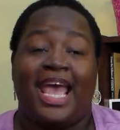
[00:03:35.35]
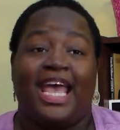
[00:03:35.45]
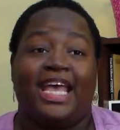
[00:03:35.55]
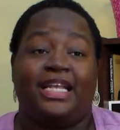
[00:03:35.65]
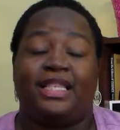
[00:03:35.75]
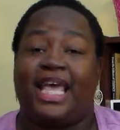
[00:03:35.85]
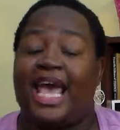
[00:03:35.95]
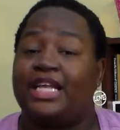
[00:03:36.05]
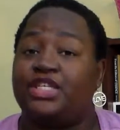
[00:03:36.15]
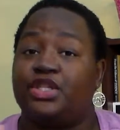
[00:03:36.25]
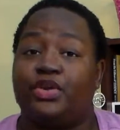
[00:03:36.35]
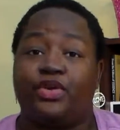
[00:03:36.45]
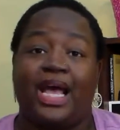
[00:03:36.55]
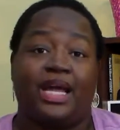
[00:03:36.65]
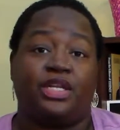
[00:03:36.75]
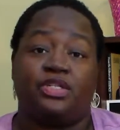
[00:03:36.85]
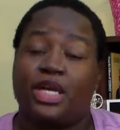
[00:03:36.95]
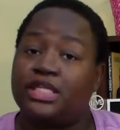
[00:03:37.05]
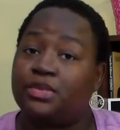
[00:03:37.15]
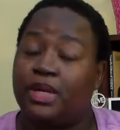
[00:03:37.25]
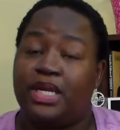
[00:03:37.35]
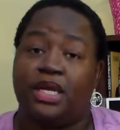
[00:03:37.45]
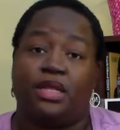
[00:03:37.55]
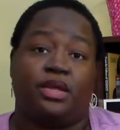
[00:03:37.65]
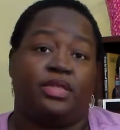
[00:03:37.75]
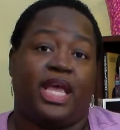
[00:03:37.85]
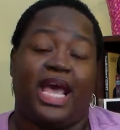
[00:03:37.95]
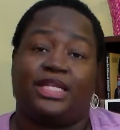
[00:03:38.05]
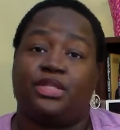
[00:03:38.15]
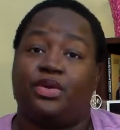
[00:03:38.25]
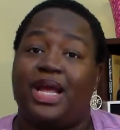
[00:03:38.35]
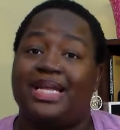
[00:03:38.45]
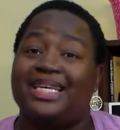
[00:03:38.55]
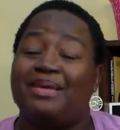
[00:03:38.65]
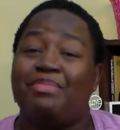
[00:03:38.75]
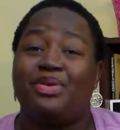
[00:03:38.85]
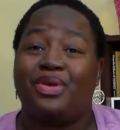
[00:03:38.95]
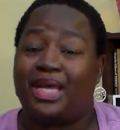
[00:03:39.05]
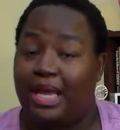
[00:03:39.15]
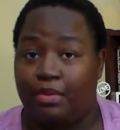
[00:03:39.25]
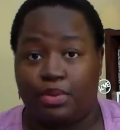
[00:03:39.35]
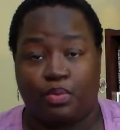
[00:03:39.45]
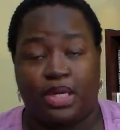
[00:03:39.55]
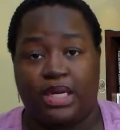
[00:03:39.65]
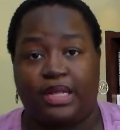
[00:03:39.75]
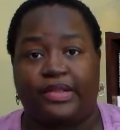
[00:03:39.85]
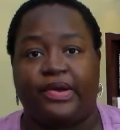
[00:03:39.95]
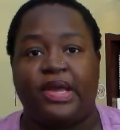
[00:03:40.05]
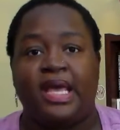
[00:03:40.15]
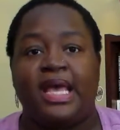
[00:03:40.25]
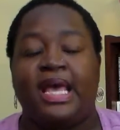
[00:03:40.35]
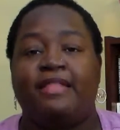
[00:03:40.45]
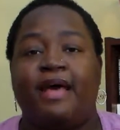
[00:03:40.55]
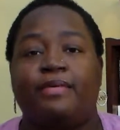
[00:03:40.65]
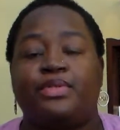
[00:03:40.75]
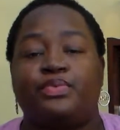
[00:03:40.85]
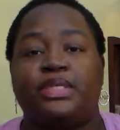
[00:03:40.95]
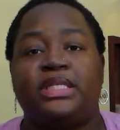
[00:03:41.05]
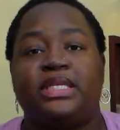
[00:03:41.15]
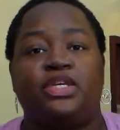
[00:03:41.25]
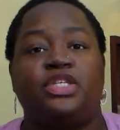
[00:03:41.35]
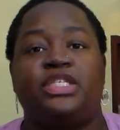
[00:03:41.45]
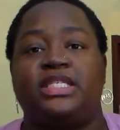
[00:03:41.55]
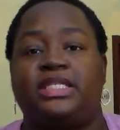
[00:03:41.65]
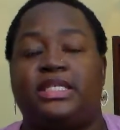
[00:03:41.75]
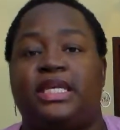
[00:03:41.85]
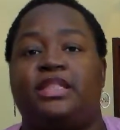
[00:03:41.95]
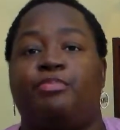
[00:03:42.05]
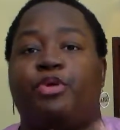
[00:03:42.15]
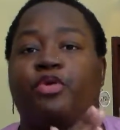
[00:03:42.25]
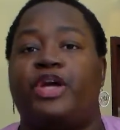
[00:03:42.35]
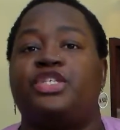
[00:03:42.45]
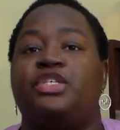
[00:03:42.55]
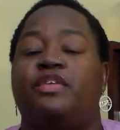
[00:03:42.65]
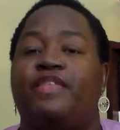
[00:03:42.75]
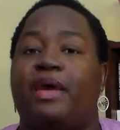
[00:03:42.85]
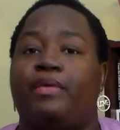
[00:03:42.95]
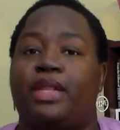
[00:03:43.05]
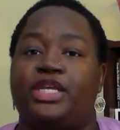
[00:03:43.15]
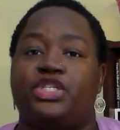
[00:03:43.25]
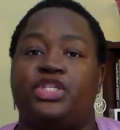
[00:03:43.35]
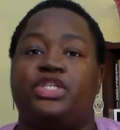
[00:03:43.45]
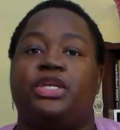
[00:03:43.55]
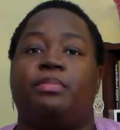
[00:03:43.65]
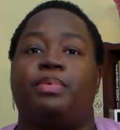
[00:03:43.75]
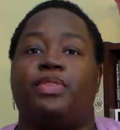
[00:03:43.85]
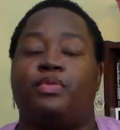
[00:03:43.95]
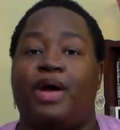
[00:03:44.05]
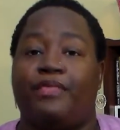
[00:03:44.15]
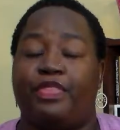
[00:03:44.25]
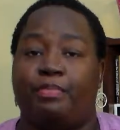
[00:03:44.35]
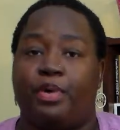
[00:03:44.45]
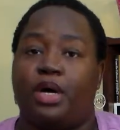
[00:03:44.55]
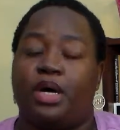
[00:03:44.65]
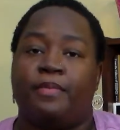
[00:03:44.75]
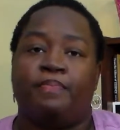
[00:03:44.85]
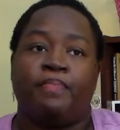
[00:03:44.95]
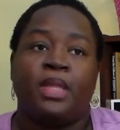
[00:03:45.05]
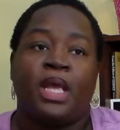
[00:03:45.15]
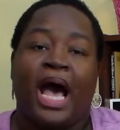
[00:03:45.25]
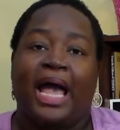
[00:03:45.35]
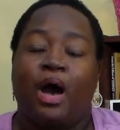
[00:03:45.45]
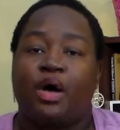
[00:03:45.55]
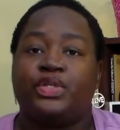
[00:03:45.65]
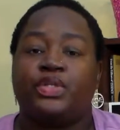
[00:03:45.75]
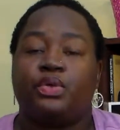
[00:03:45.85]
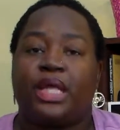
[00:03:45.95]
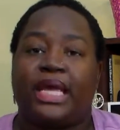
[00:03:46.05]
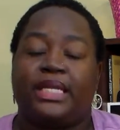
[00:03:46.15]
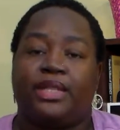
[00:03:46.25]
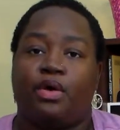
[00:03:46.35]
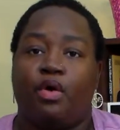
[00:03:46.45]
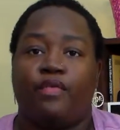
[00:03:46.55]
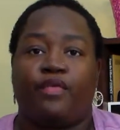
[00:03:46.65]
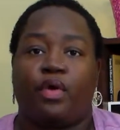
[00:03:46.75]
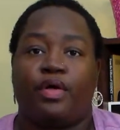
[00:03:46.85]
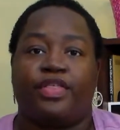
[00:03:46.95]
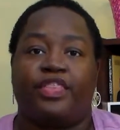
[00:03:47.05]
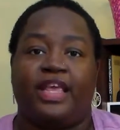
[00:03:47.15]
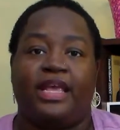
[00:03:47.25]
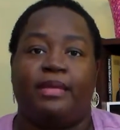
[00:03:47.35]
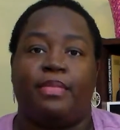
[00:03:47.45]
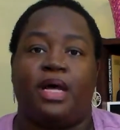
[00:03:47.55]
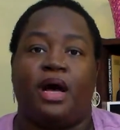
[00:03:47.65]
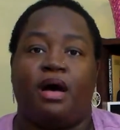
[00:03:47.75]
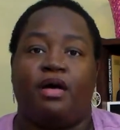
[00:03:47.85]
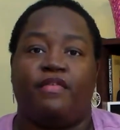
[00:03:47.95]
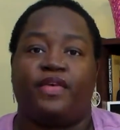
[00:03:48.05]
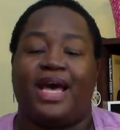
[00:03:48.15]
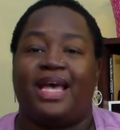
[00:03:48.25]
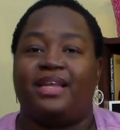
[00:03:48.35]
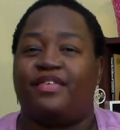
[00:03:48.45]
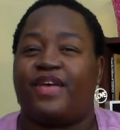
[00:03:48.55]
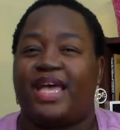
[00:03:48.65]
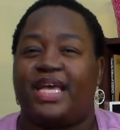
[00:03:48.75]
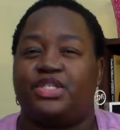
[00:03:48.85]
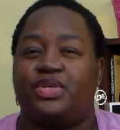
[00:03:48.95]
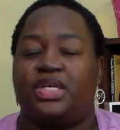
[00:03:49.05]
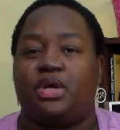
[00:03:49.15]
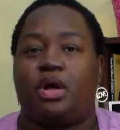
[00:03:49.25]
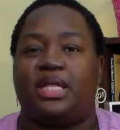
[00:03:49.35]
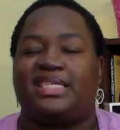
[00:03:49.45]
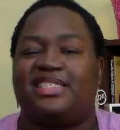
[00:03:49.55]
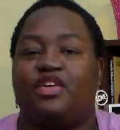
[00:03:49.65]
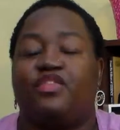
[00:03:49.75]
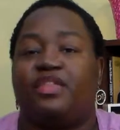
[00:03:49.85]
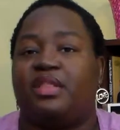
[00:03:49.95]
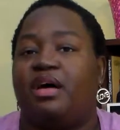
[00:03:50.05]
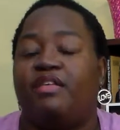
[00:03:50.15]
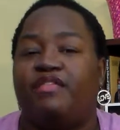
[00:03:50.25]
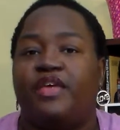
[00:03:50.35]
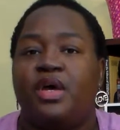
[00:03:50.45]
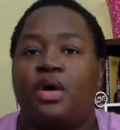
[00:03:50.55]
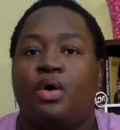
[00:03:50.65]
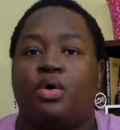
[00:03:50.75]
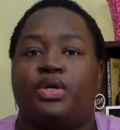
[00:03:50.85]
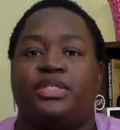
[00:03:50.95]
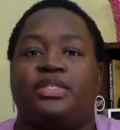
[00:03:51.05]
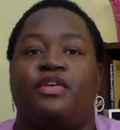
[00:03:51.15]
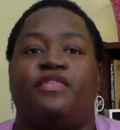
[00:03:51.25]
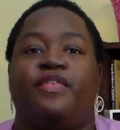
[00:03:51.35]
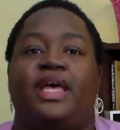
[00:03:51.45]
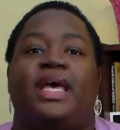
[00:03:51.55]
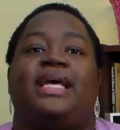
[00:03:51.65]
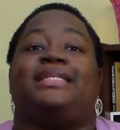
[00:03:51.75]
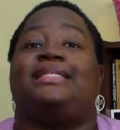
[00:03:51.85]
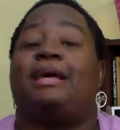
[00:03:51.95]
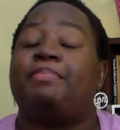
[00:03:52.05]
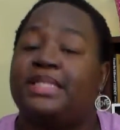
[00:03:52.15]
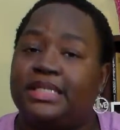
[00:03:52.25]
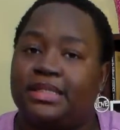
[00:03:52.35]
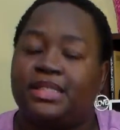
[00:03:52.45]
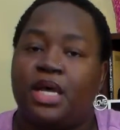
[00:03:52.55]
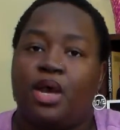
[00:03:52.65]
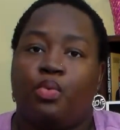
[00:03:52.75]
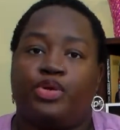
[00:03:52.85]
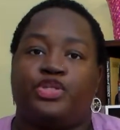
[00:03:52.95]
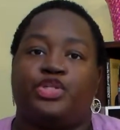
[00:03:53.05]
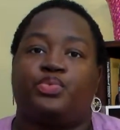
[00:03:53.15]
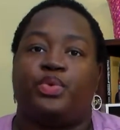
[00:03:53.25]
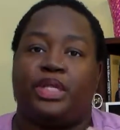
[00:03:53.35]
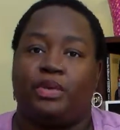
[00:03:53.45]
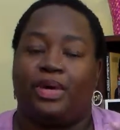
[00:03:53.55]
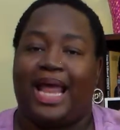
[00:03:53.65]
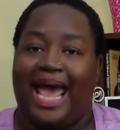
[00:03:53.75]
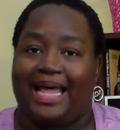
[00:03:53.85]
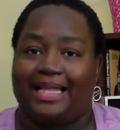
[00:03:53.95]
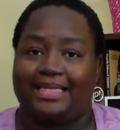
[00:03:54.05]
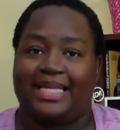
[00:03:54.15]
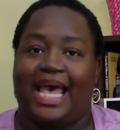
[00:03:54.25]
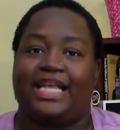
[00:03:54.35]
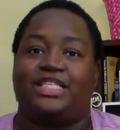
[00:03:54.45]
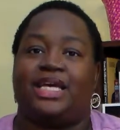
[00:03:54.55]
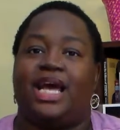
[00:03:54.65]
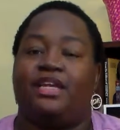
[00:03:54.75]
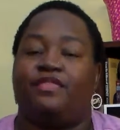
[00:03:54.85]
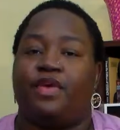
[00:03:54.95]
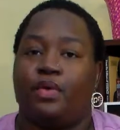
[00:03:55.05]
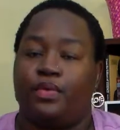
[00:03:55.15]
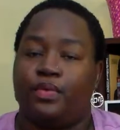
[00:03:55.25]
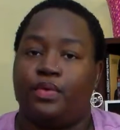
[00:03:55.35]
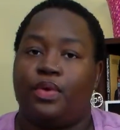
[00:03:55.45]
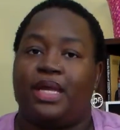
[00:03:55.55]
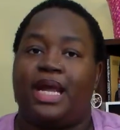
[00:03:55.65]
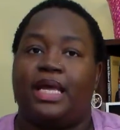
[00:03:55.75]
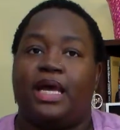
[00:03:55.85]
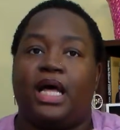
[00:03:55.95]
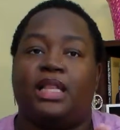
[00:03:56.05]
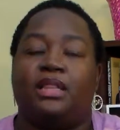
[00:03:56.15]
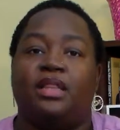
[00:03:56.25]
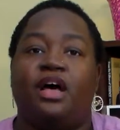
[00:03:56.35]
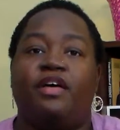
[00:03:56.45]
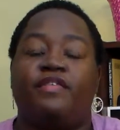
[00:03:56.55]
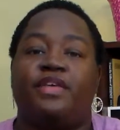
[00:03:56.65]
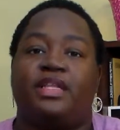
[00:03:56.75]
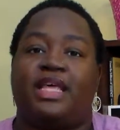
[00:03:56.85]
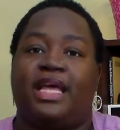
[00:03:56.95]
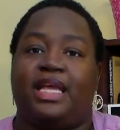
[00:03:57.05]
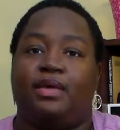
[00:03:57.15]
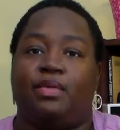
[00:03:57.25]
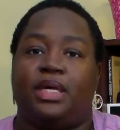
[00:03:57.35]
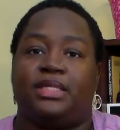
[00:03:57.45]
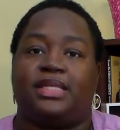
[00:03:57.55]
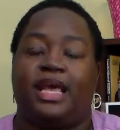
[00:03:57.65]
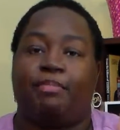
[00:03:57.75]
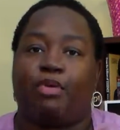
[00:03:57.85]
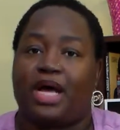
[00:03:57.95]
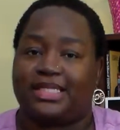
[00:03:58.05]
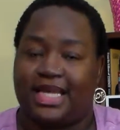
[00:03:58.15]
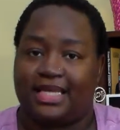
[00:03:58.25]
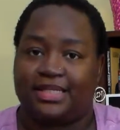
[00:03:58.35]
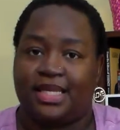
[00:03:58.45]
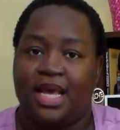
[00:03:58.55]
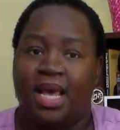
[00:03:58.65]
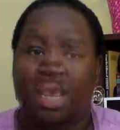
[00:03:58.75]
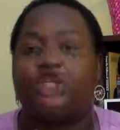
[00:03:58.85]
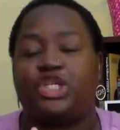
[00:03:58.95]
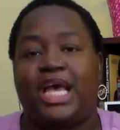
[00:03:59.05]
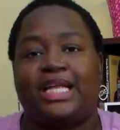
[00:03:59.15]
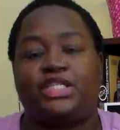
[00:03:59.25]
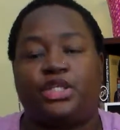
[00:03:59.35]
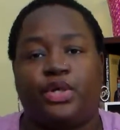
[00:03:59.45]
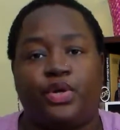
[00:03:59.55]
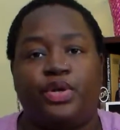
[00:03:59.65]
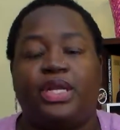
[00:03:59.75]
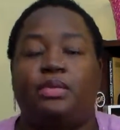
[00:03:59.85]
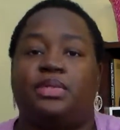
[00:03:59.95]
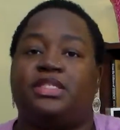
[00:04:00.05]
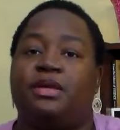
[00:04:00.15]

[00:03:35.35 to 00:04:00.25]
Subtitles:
and they had to learn how to trust one another. They had to learn how to communicate with one another, and that was really good to see the progression of that relationship throughout the book. I also liked the overall theme of kind of, I guess you could call it self-love or self-acceptance, which is really what Alice had to kind of go through, and I loved that it was a process, something that she had to learn, and it